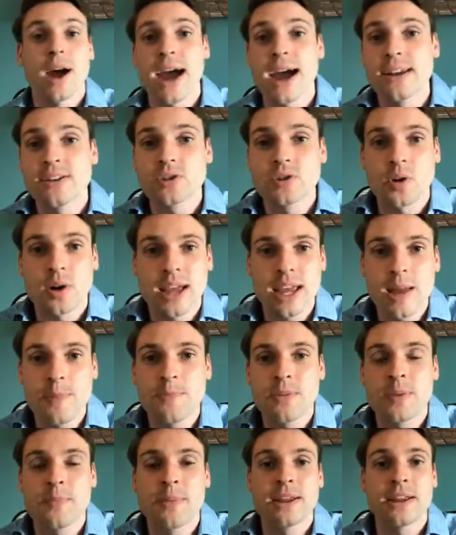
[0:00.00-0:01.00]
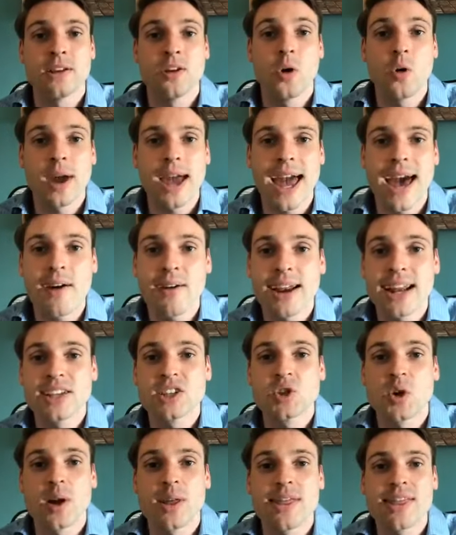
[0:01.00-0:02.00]
So I had to start implementing it. Okay, how can
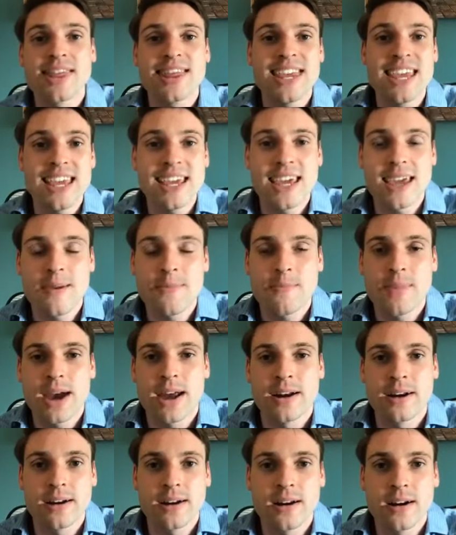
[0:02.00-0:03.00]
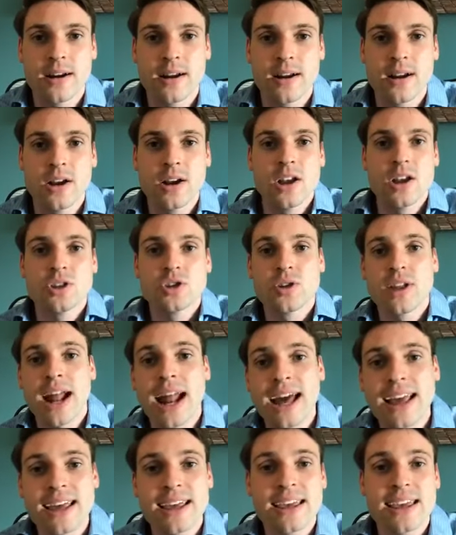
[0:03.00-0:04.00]
I start thinking better so
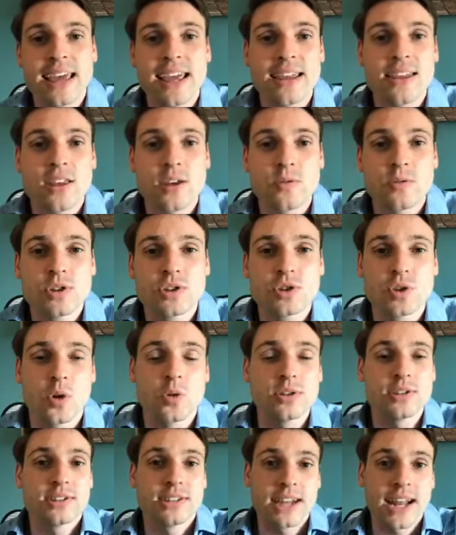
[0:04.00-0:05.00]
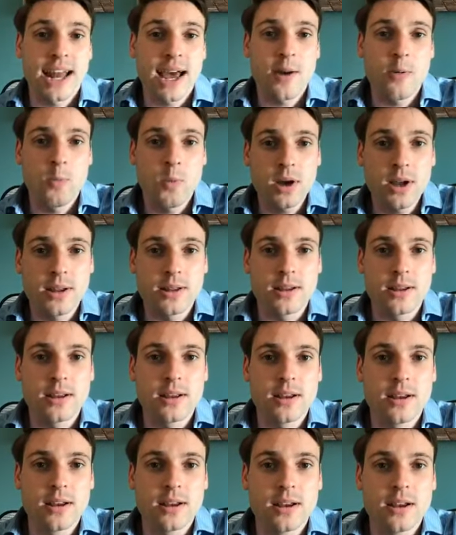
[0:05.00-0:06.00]
that I can get the results that I want,
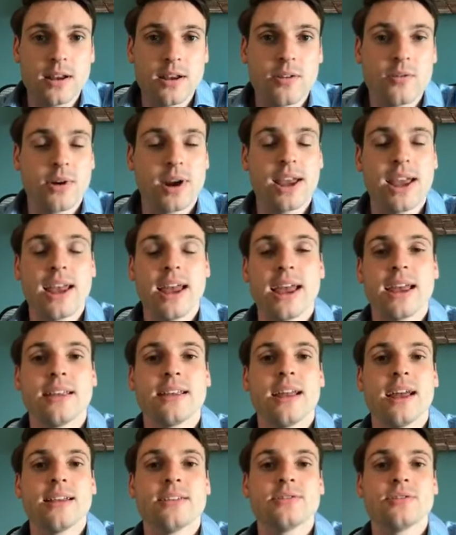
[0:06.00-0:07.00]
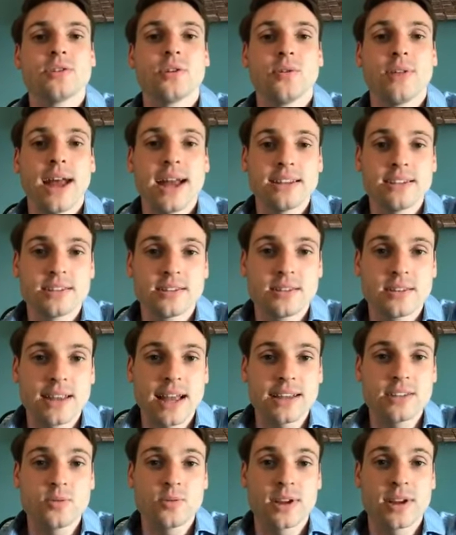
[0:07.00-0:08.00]
right? And so that's
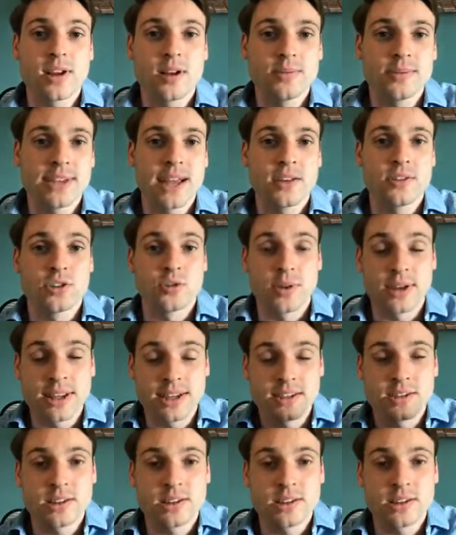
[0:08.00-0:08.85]
what it comes down to, right?